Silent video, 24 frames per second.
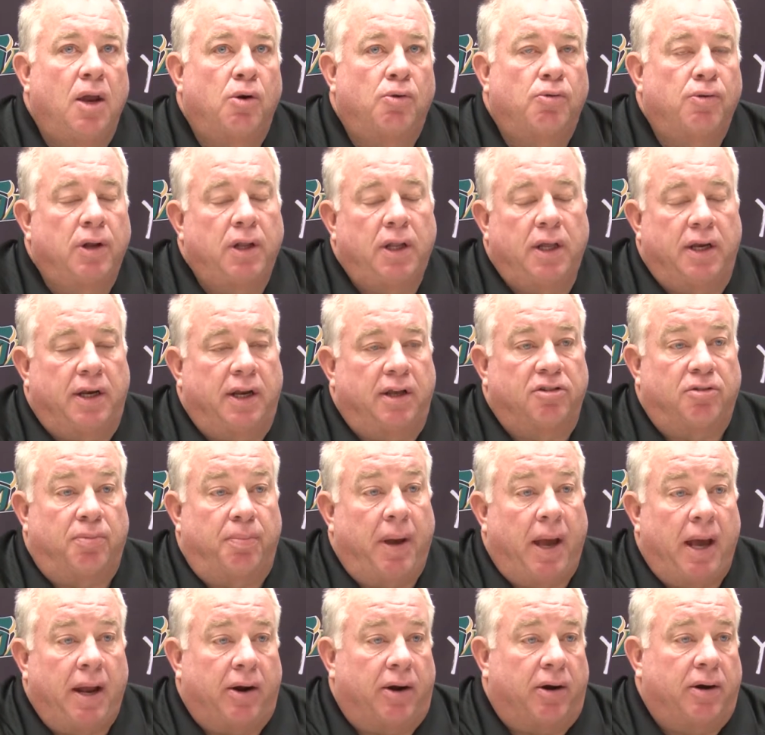You know, really, it doesn't
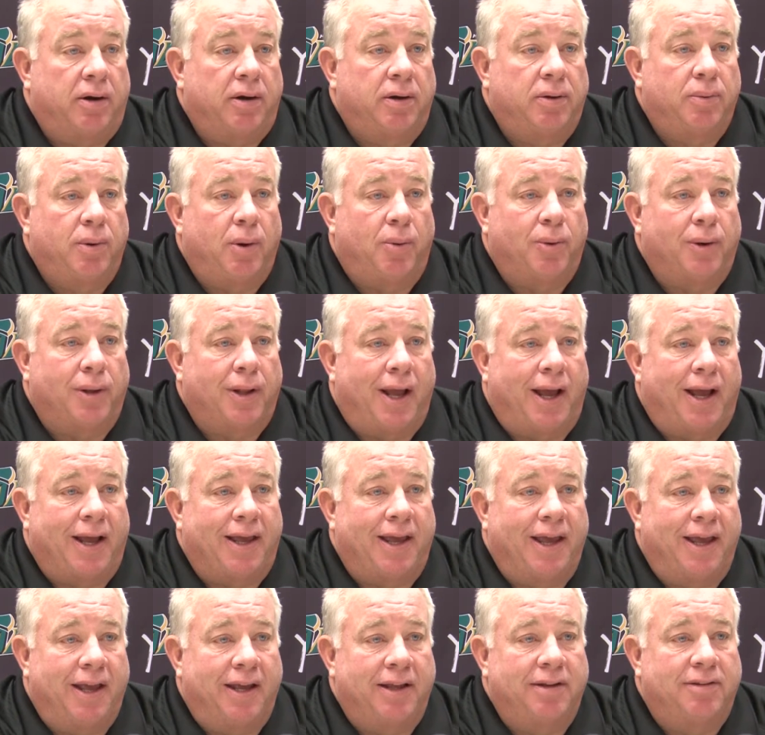matter what we're
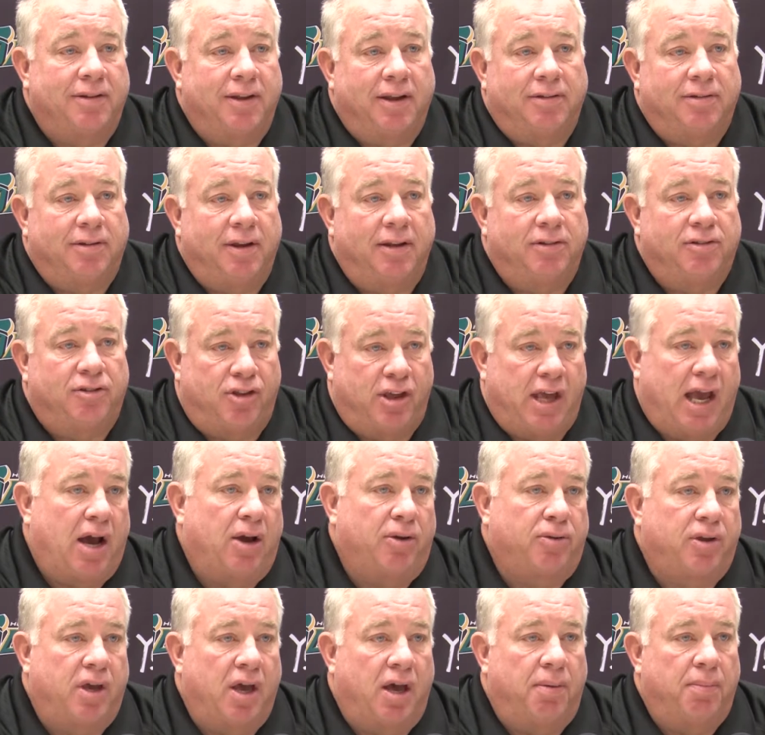lacking. It's the
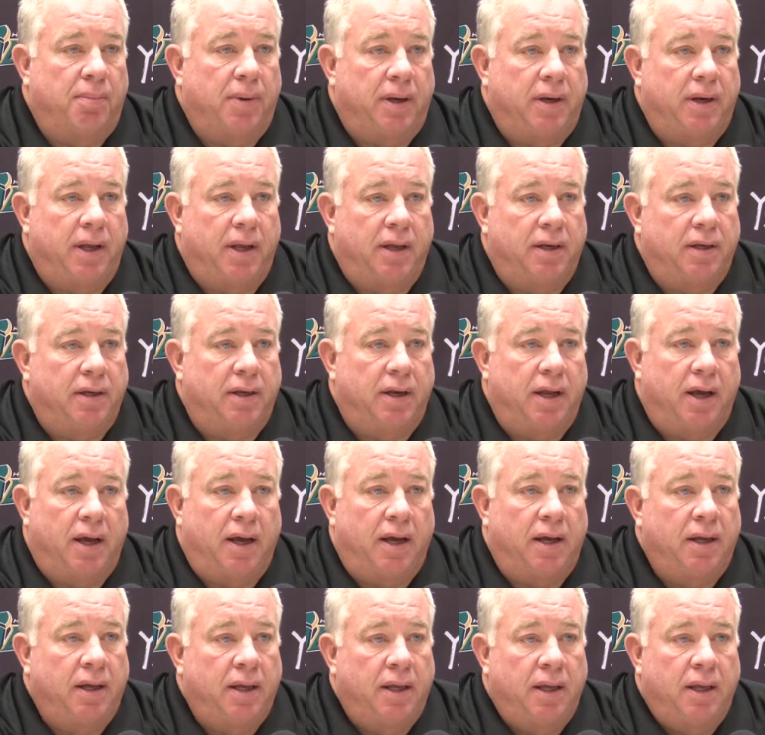outcome. And
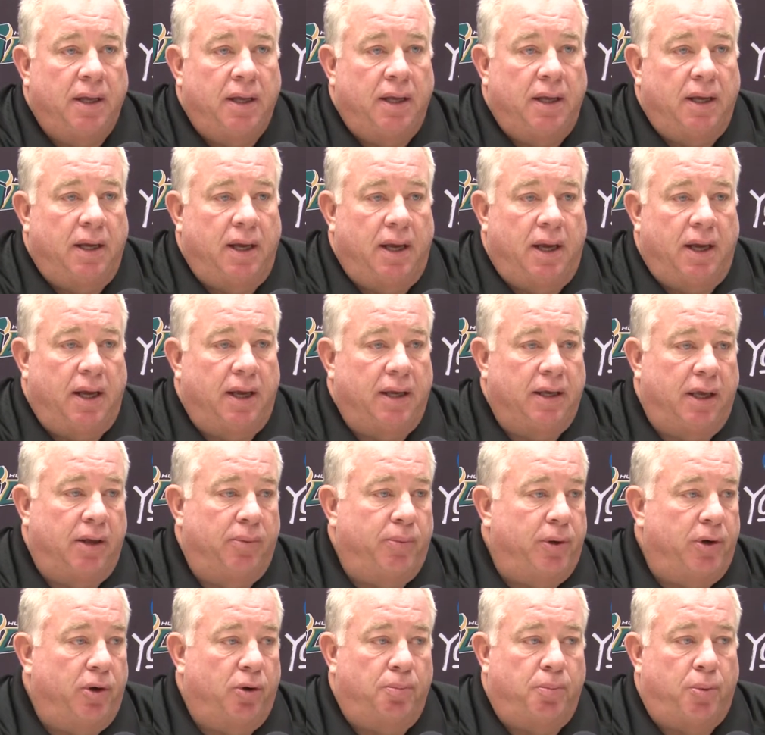
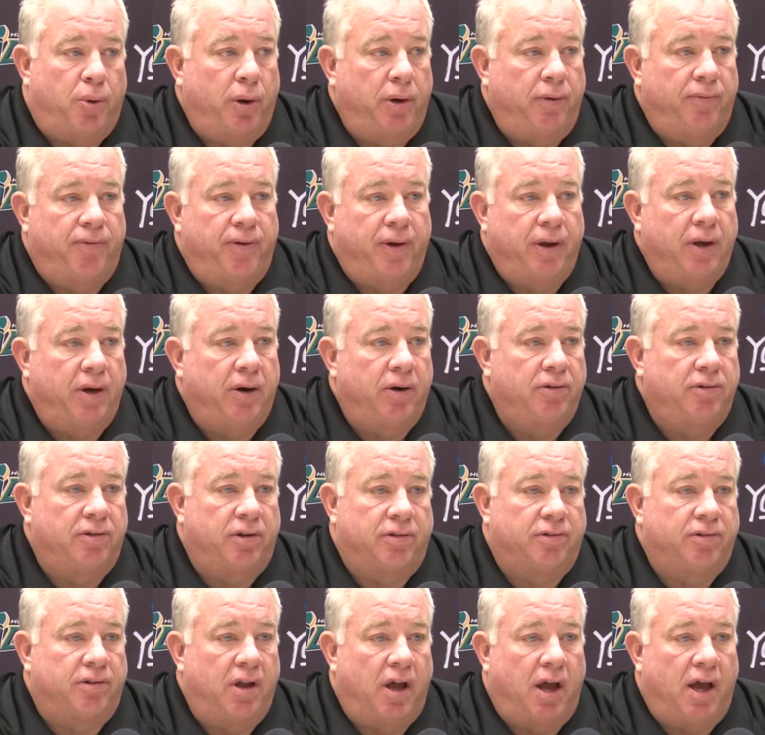again, we don't point fingers.
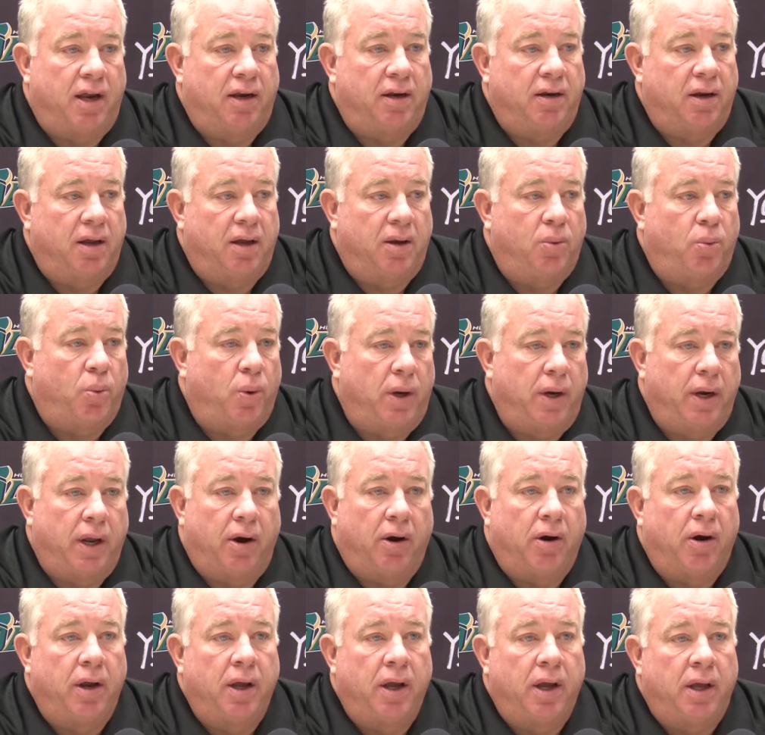It's not one
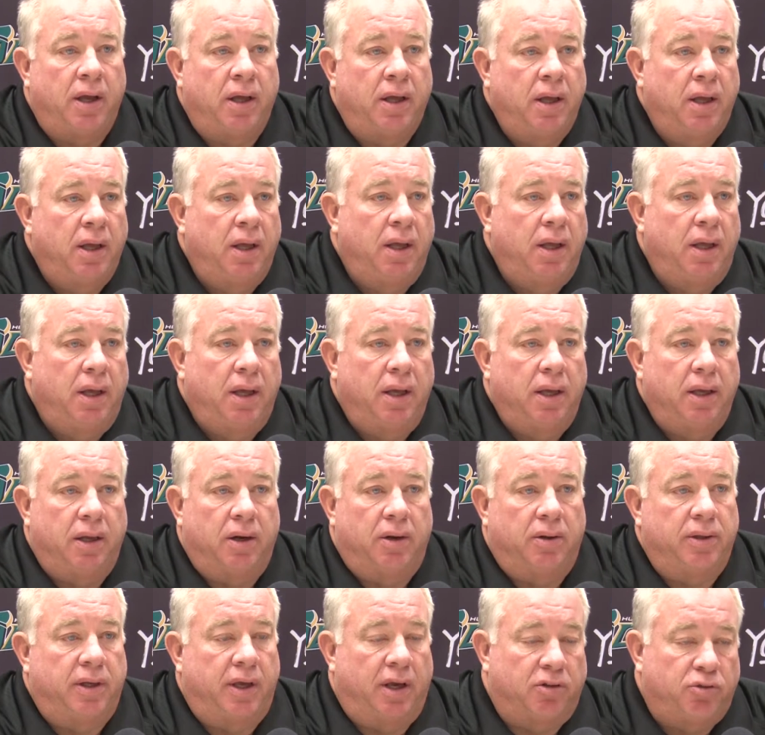area. You
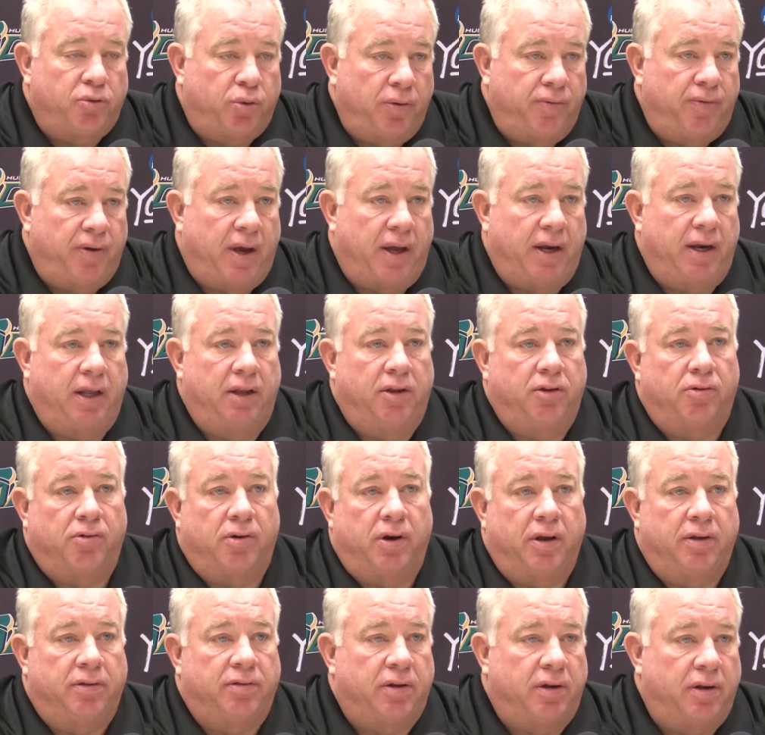know, yes, we've had
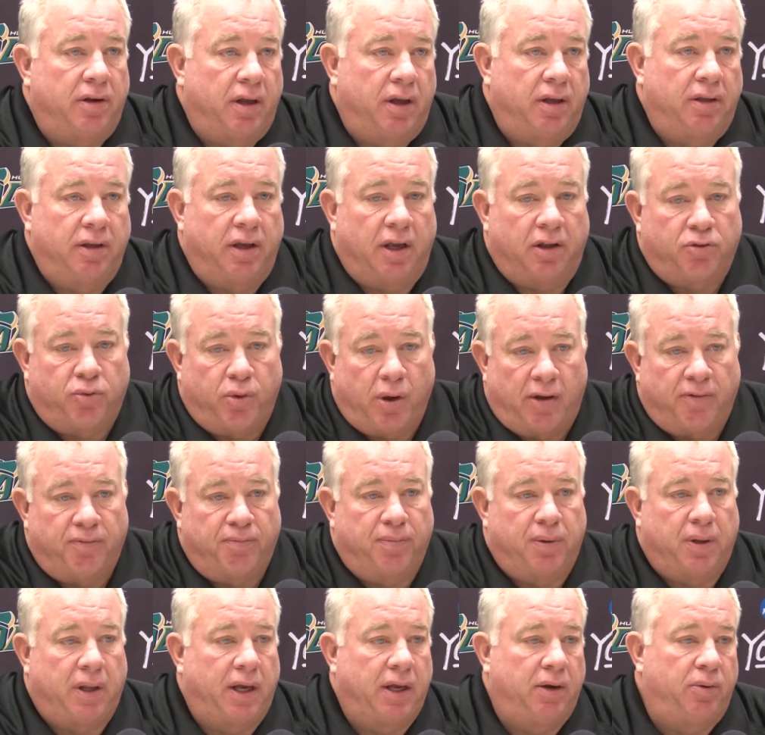injuries, and yes, we
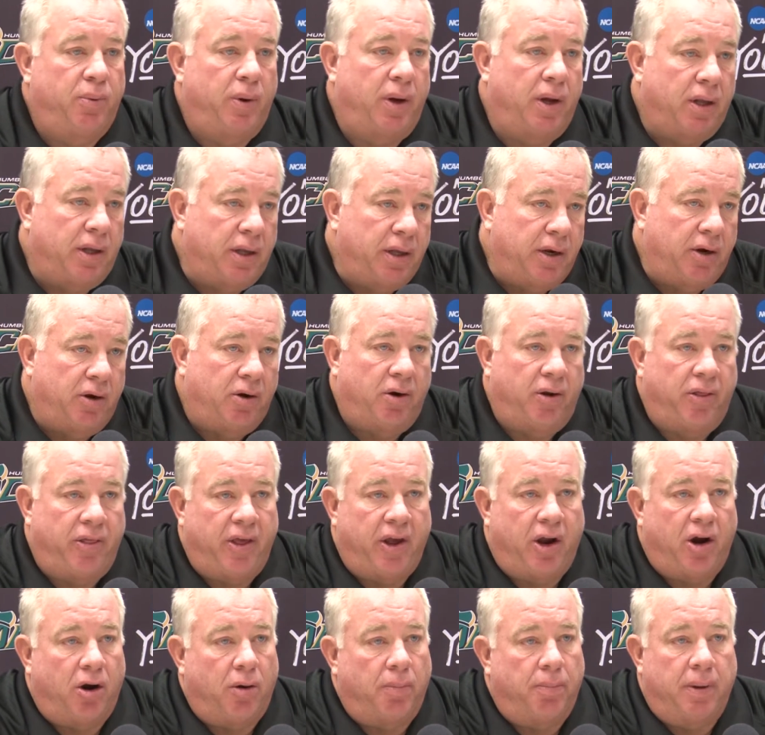haven't played well here or
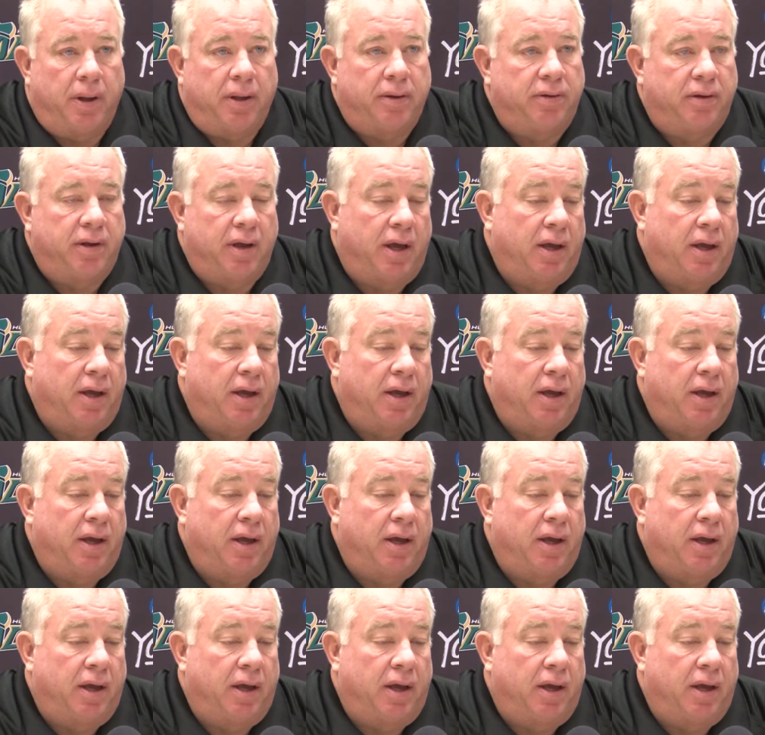there. But